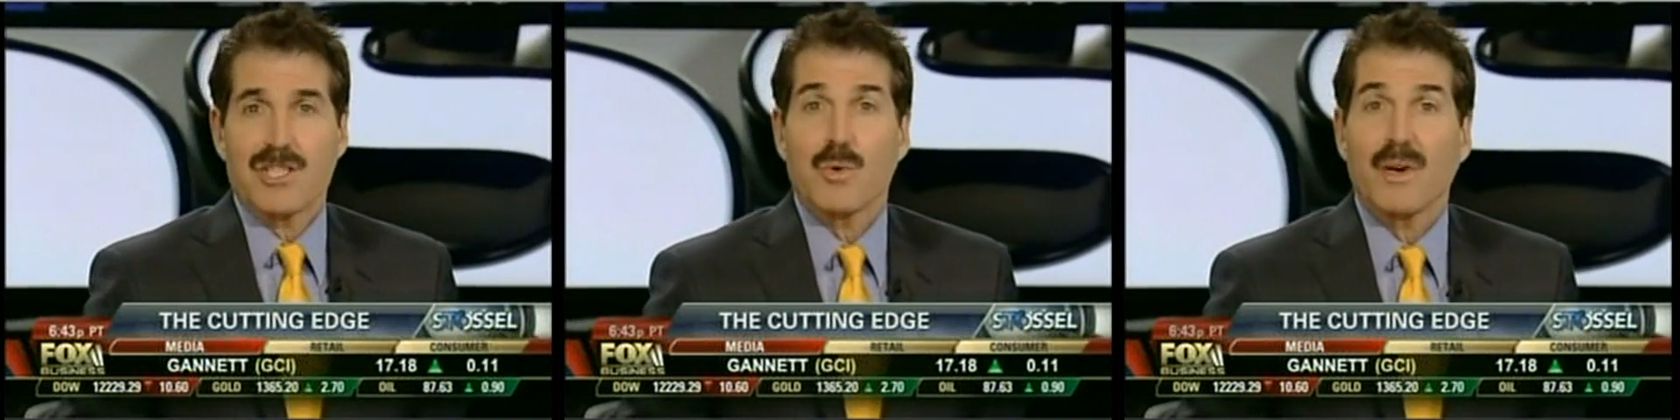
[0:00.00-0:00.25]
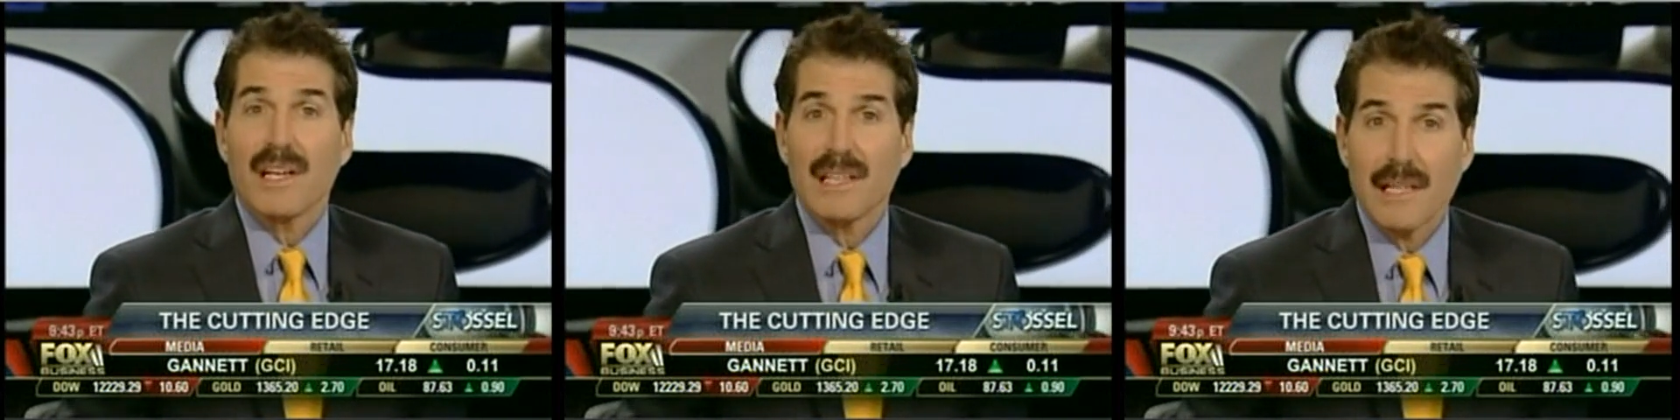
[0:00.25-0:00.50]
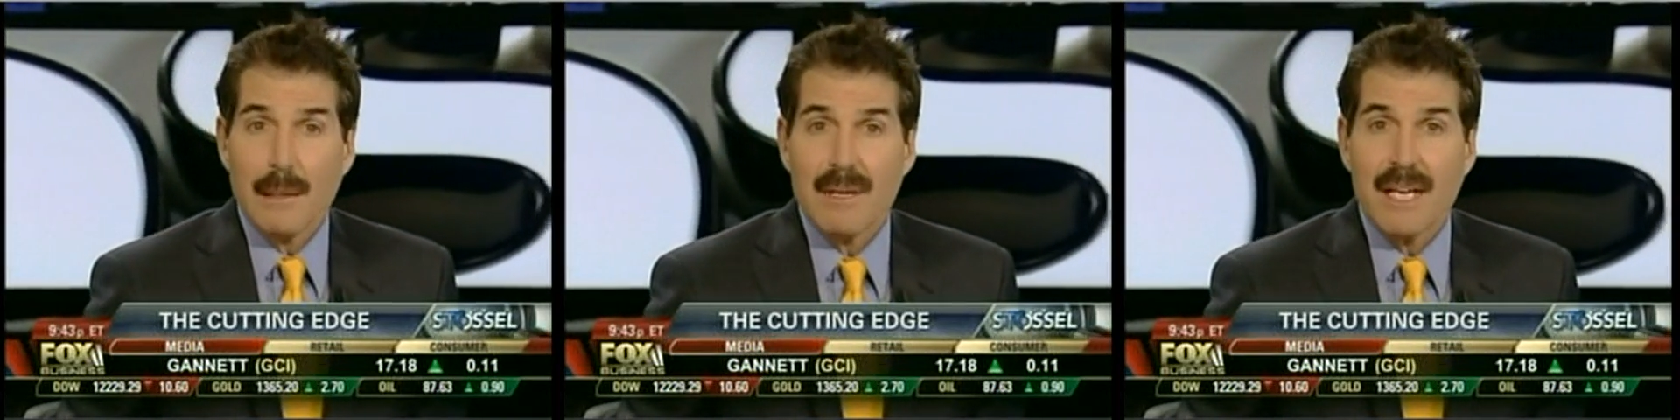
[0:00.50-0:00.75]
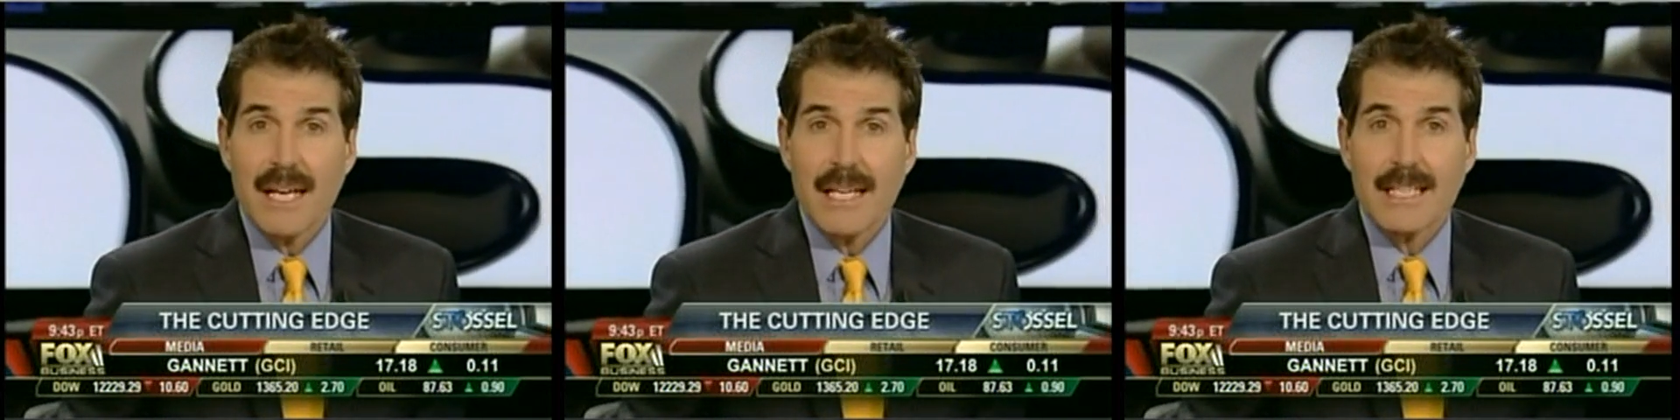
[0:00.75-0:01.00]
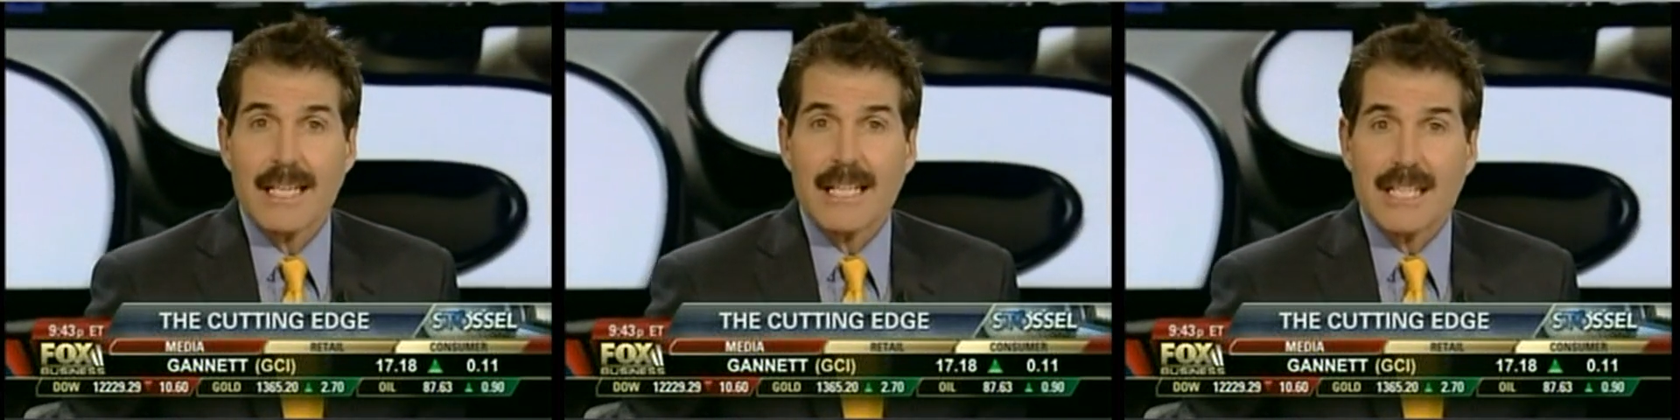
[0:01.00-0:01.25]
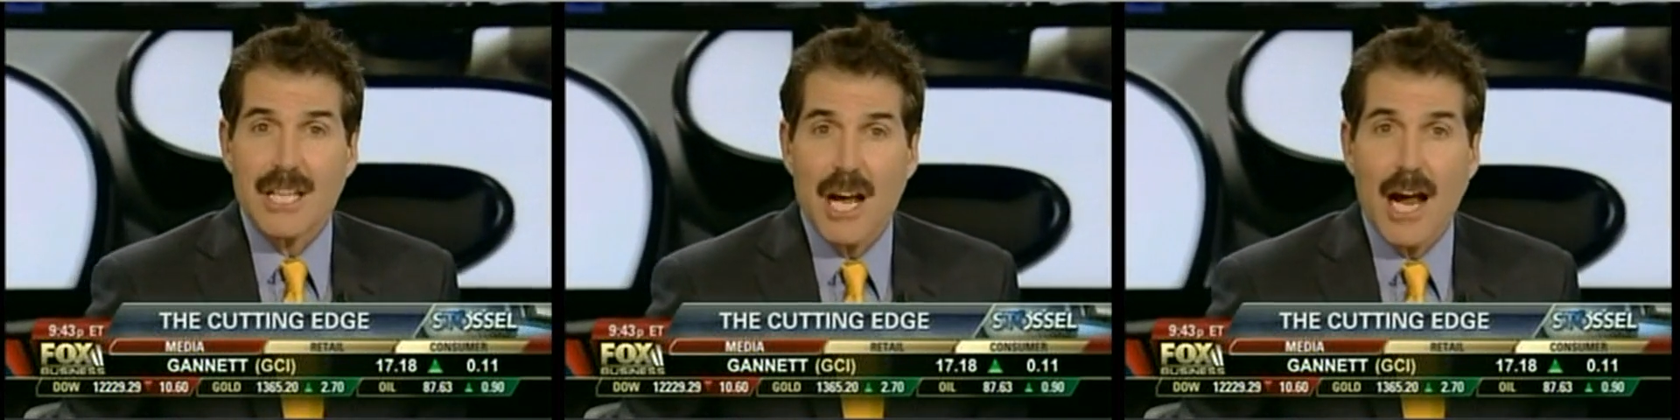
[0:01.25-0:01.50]
to eliminate
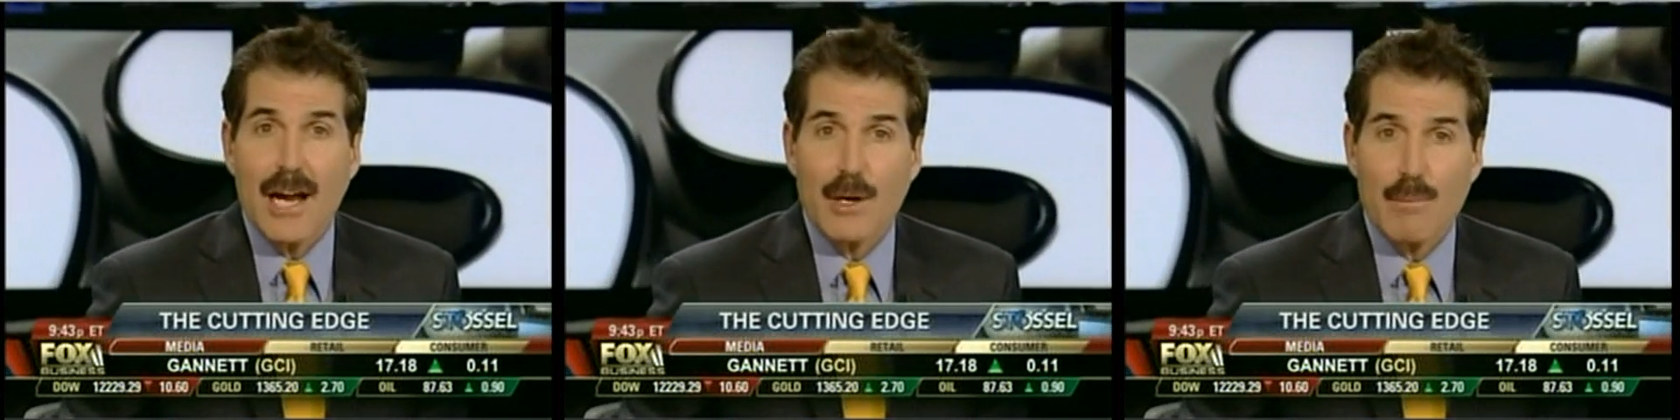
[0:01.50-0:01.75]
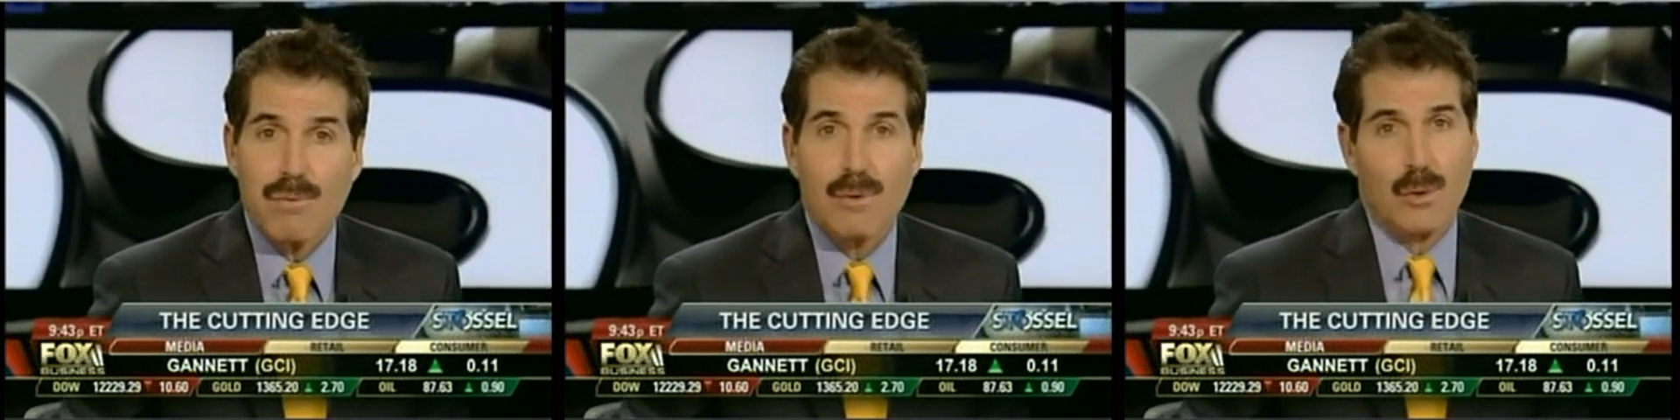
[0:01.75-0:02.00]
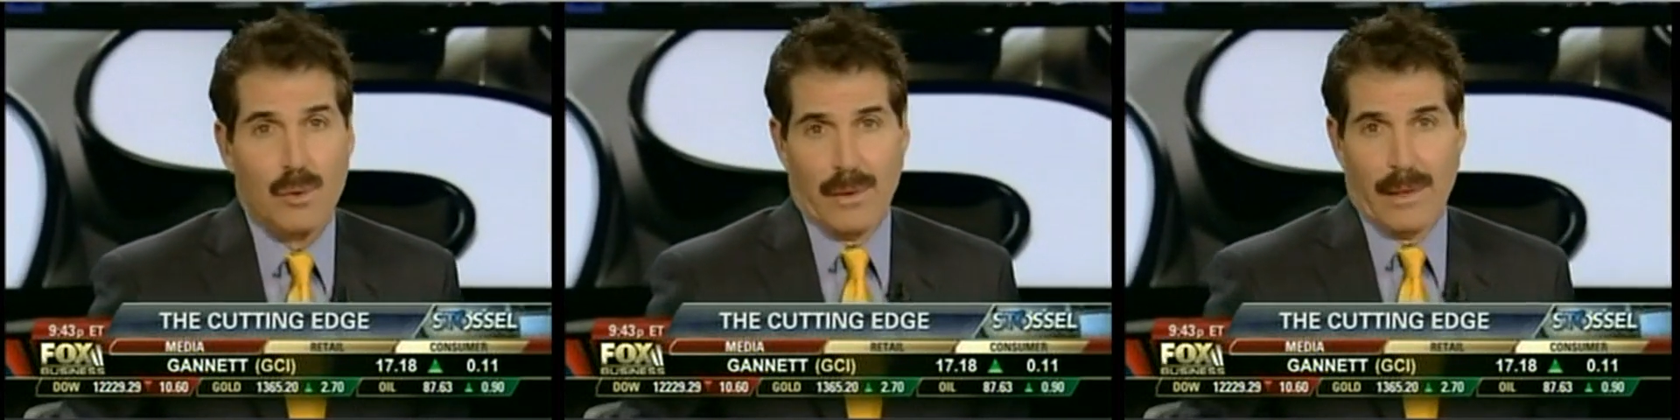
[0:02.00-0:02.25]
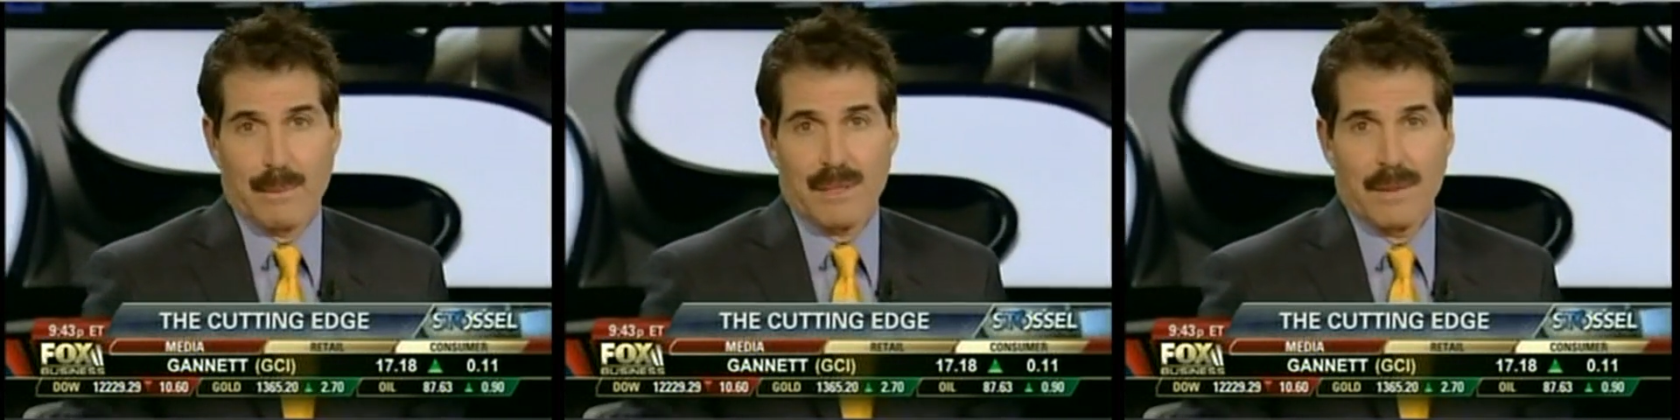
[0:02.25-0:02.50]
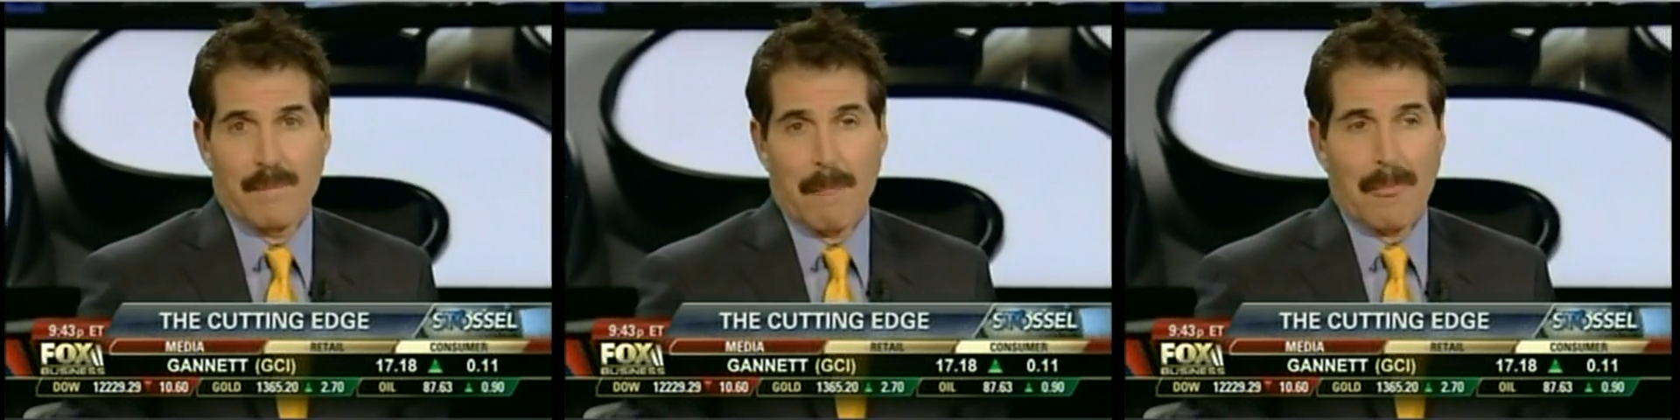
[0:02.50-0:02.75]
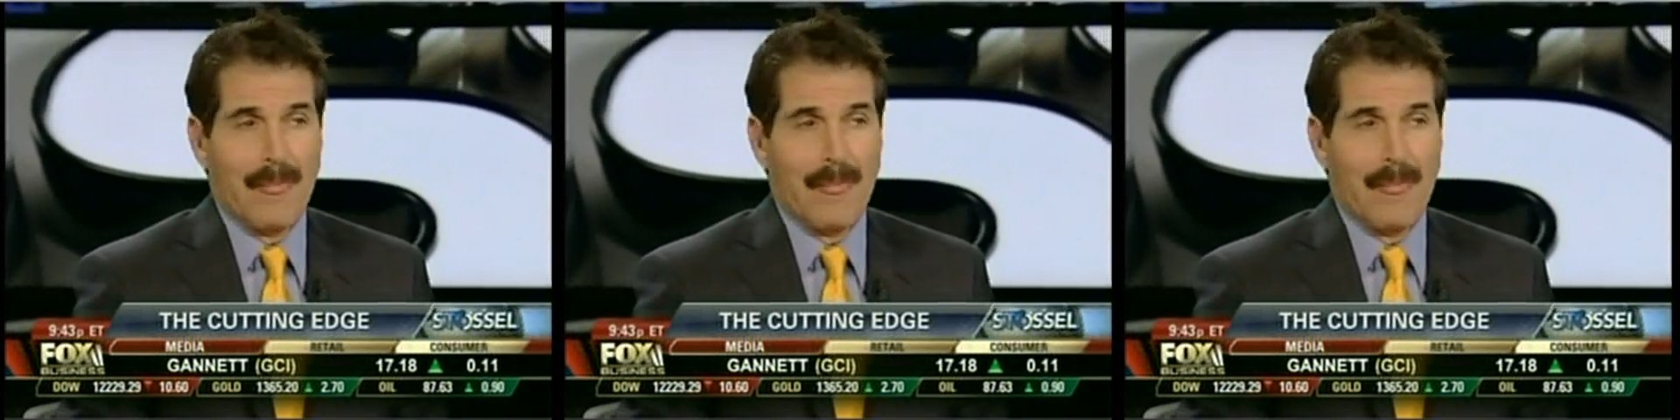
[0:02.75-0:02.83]
entire programs.